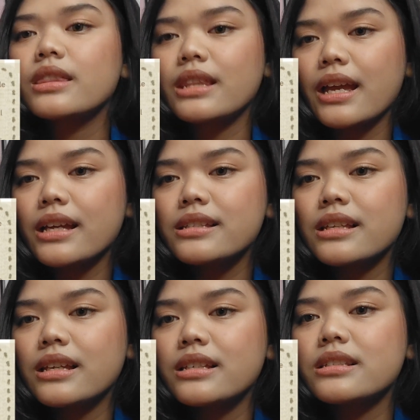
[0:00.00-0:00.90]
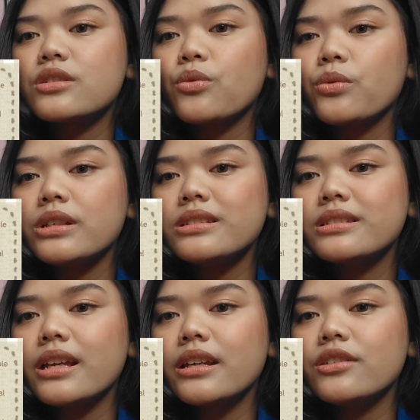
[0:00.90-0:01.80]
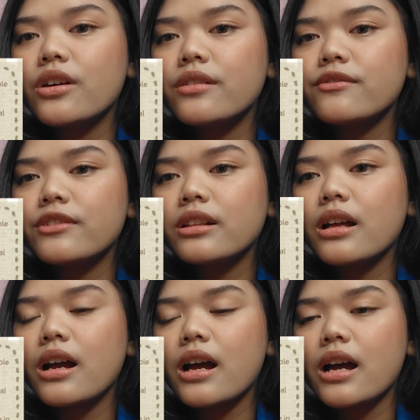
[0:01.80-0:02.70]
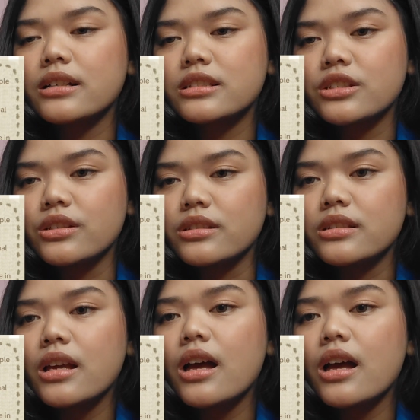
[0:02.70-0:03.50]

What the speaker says: Next is wish they don't feel anxious.